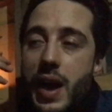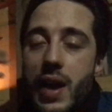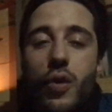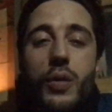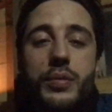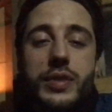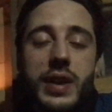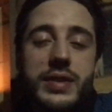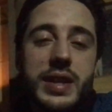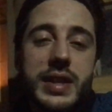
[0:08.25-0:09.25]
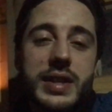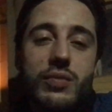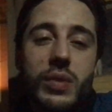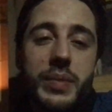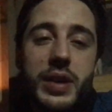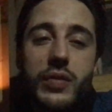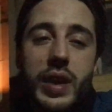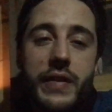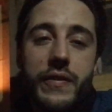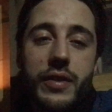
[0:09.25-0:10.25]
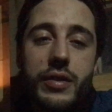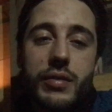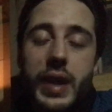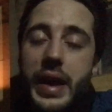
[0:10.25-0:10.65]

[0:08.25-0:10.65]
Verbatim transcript: I hope 2018 will be great for you